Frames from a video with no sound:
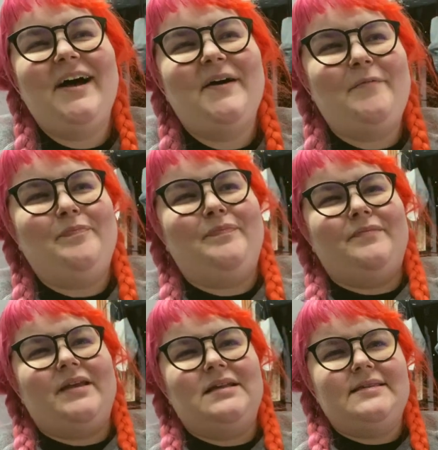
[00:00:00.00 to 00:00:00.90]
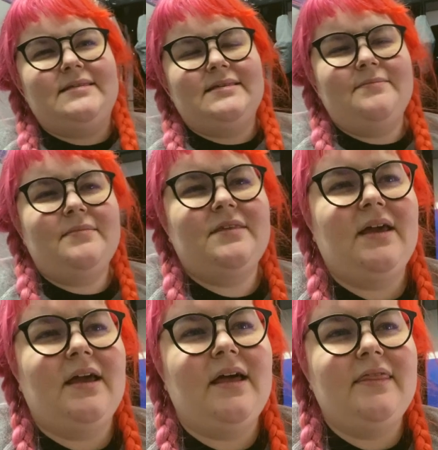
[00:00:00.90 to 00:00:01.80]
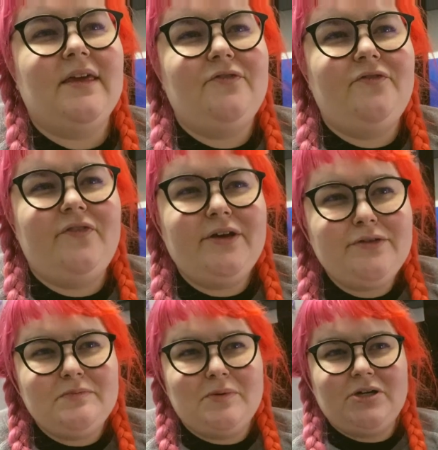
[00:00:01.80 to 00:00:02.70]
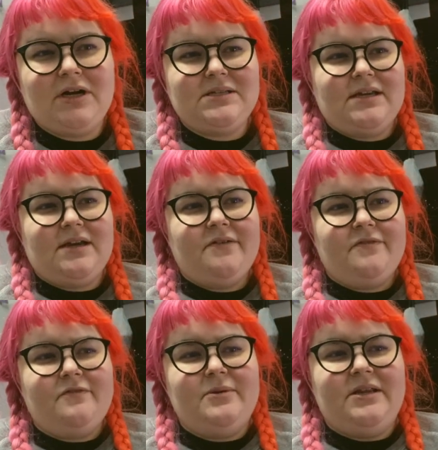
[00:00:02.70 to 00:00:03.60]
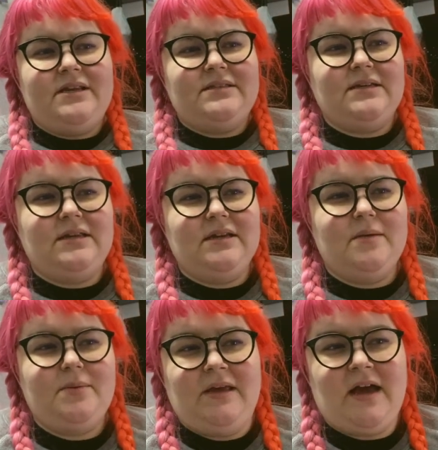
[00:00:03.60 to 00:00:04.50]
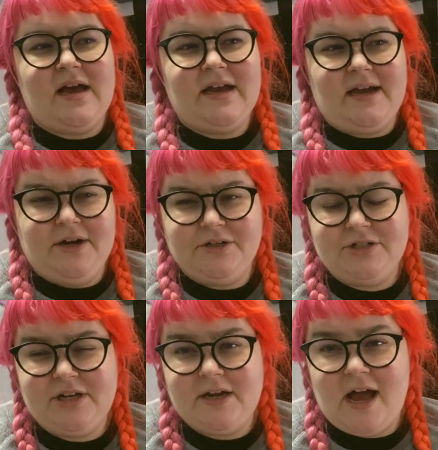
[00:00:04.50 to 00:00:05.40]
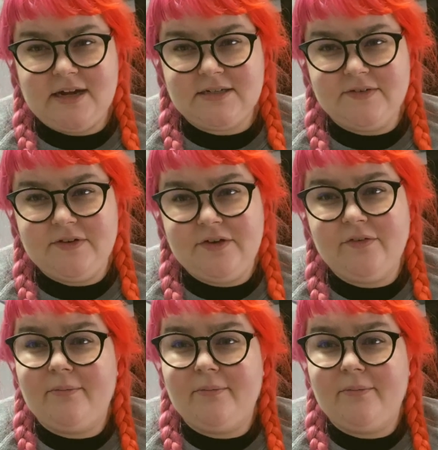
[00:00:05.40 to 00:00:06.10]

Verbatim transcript: um, something that feels productive but isn't gonna be a high energy activity for